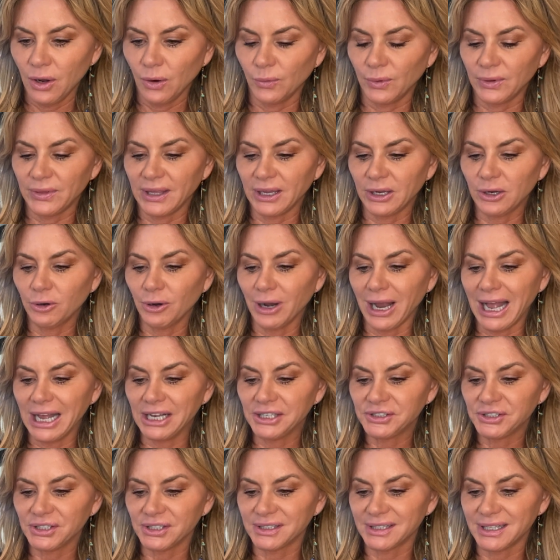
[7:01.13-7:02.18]
When they
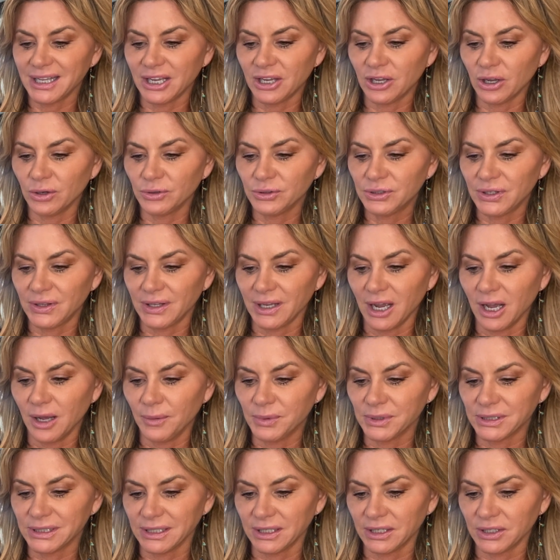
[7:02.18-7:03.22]
crash as they go to the
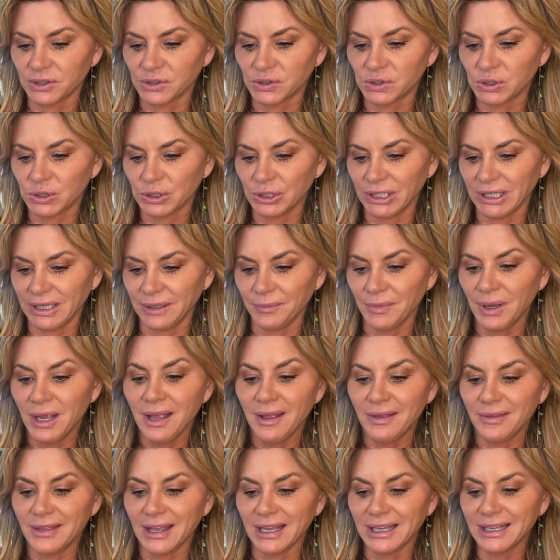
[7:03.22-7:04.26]
opposite extreme,
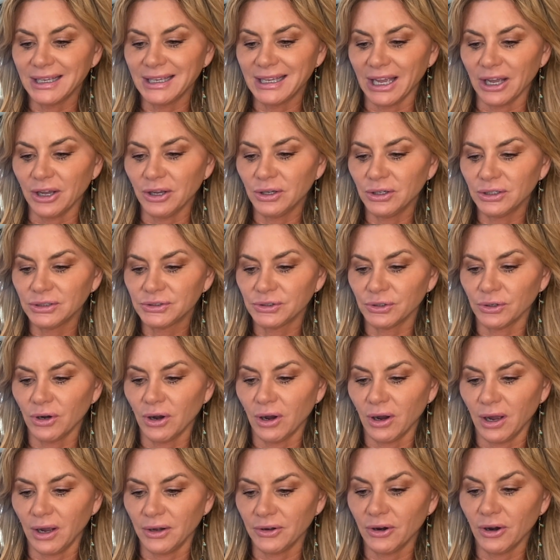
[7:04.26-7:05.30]
they can get hooked
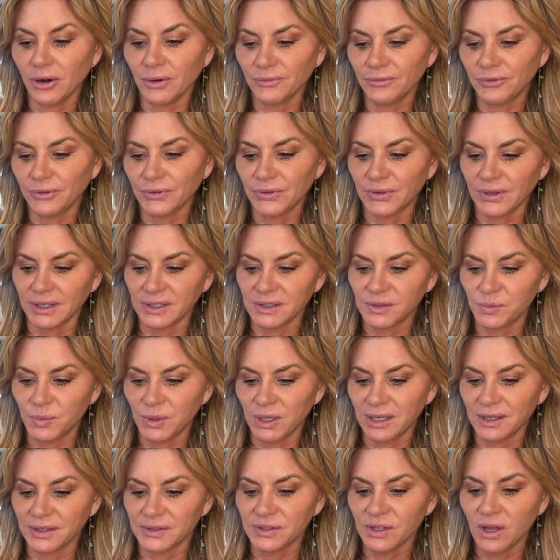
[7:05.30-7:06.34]
on harmful things
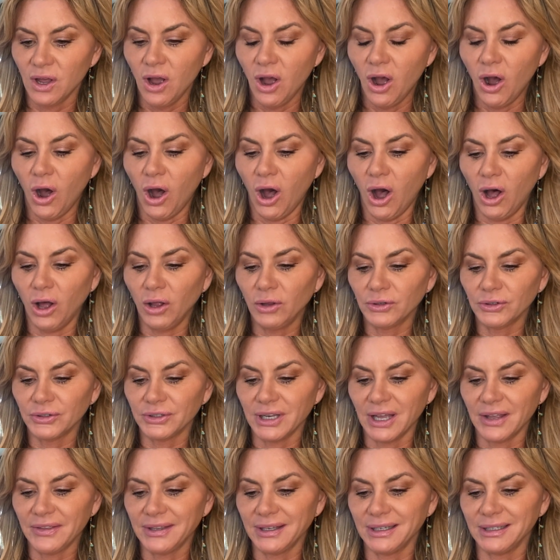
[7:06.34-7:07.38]
because all or
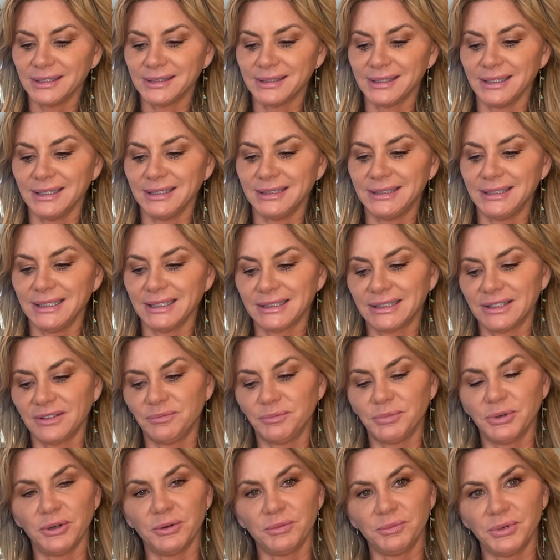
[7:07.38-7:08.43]
nothing is an
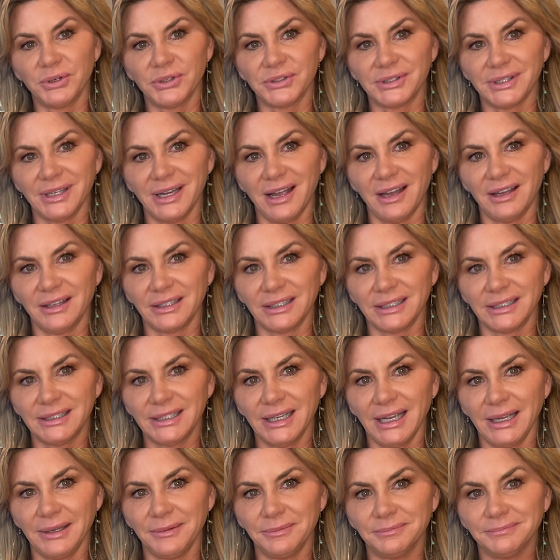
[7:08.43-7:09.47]
addictive prone personality
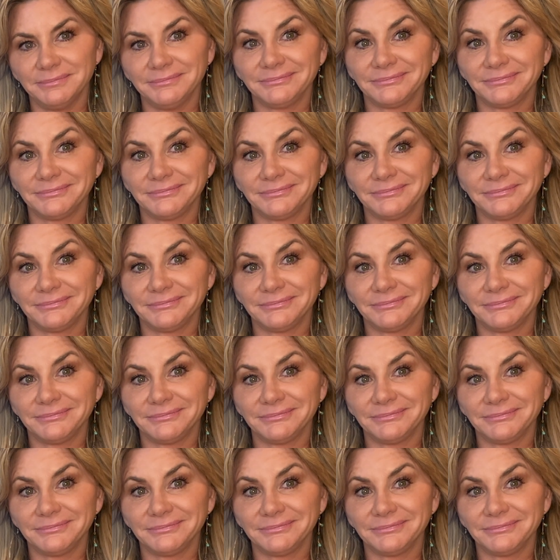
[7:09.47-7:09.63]
type.